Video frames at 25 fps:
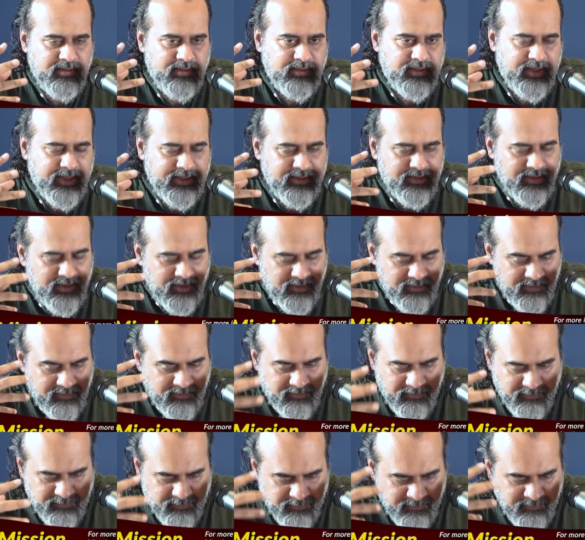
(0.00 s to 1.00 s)
that
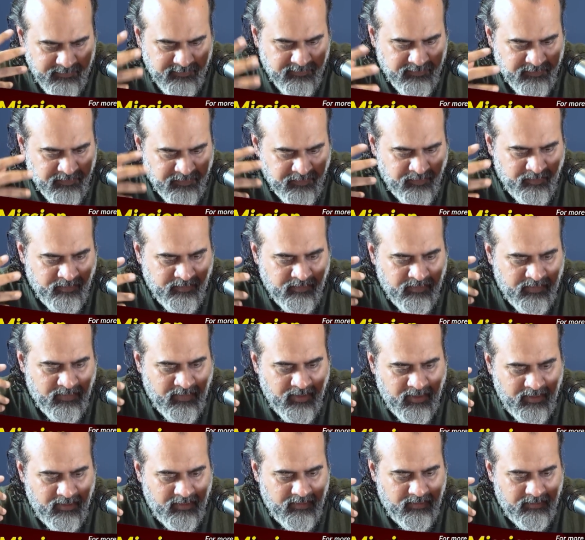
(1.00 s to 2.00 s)
the
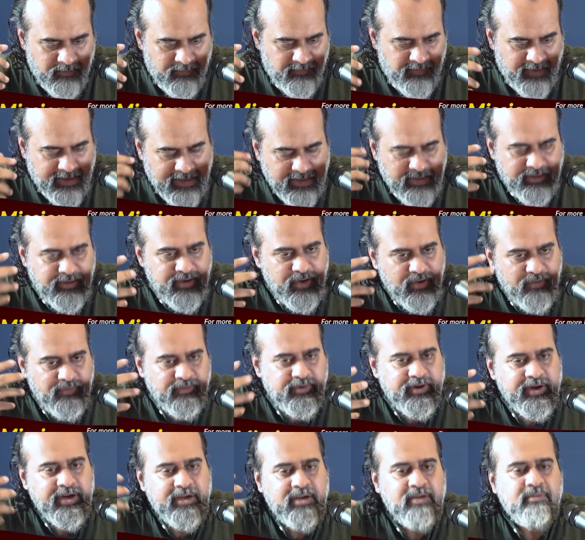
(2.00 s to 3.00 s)
faculty of
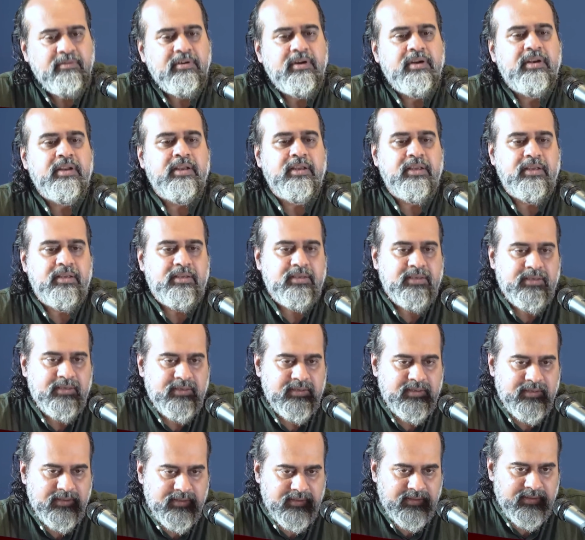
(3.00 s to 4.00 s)
creativity
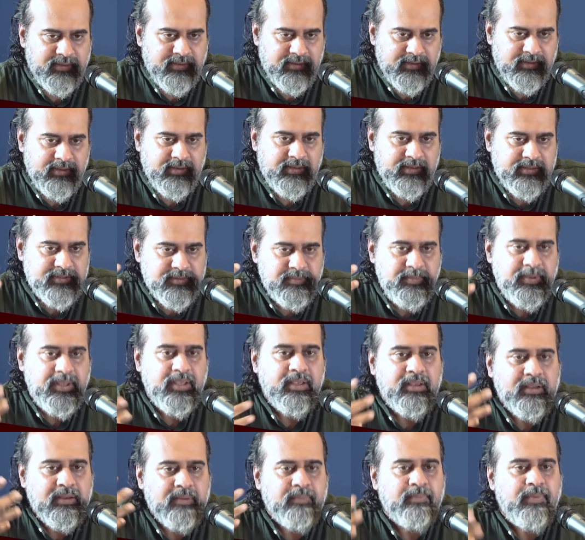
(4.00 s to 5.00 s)
is
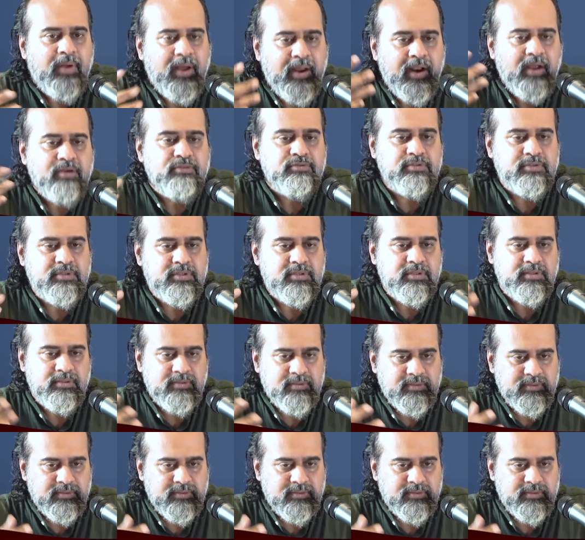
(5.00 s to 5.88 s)
being aroused.